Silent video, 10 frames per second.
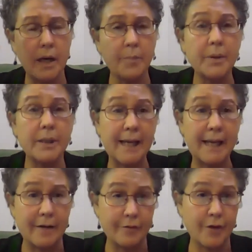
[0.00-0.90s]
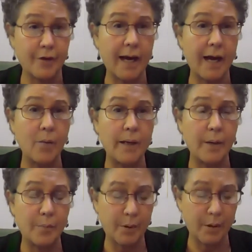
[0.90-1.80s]
plan for how we
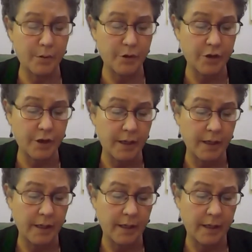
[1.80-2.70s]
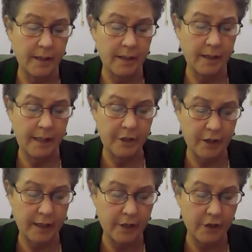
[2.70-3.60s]
approach
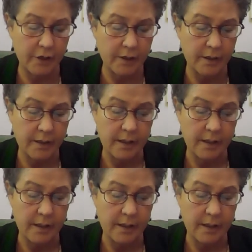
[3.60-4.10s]
education.